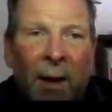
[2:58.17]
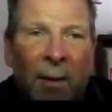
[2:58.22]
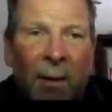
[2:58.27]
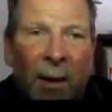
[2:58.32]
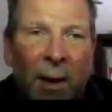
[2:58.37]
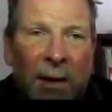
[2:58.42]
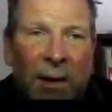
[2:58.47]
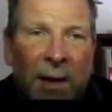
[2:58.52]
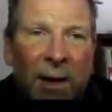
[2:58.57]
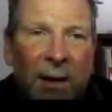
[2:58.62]

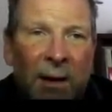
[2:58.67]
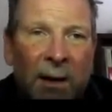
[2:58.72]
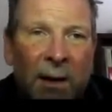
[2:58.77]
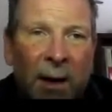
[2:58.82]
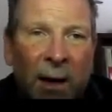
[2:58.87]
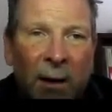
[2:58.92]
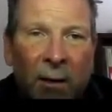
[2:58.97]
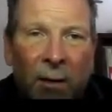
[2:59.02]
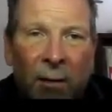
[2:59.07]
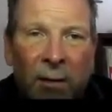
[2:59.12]
They didn't
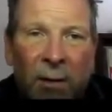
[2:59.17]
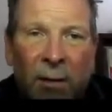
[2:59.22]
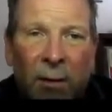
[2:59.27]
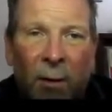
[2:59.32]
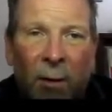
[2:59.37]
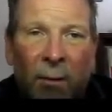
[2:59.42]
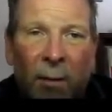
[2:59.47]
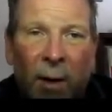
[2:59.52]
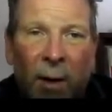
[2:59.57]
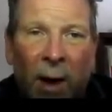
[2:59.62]
here,
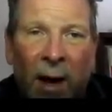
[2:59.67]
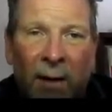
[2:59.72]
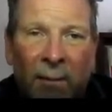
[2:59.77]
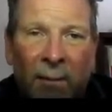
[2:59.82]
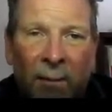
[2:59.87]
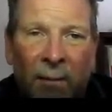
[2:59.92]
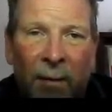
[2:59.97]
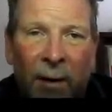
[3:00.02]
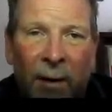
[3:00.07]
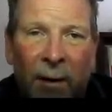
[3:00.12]
so if you
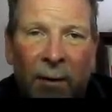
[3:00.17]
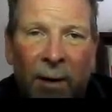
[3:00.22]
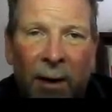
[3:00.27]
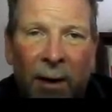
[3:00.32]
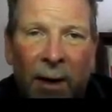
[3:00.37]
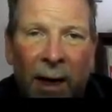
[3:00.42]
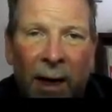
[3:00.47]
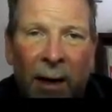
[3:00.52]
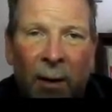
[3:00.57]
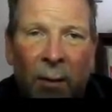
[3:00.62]
hadn't figured
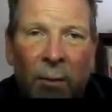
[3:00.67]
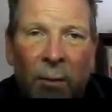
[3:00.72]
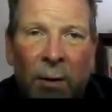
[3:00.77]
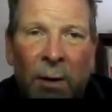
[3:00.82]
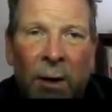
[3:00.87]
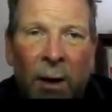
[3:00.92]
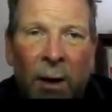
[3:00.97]
it out,